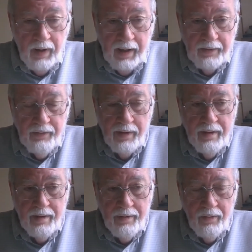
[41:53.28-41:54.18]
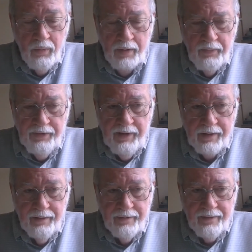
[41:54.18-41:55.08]
But when we
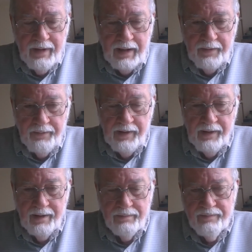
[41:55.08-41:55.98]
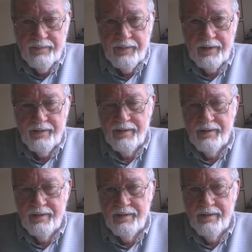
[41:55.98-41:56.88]
take a look at the
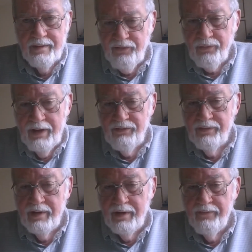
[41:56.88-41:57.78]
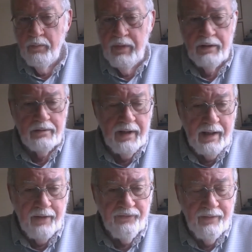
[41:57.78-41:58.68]
evisceration of the middle
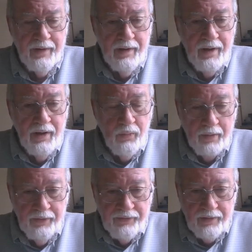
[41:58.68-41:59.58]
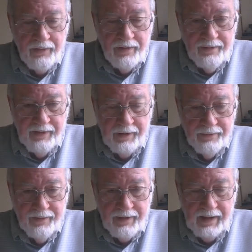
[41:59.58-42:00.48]
class, when we
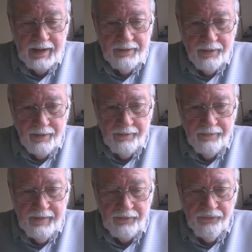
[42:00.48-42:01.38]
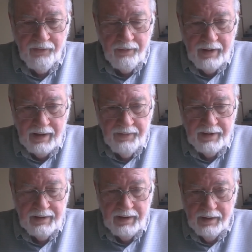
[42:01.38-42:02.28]
take a look at all the things that are
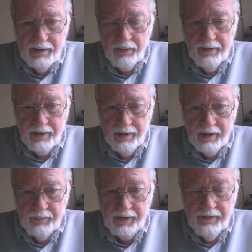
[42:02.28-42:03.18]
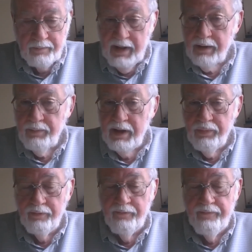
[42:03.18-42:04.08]
happening in our economy that make
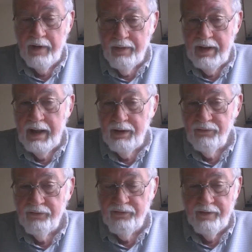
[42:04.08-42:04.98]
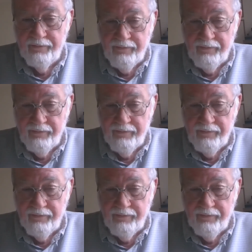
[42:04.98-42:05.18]
people very anxious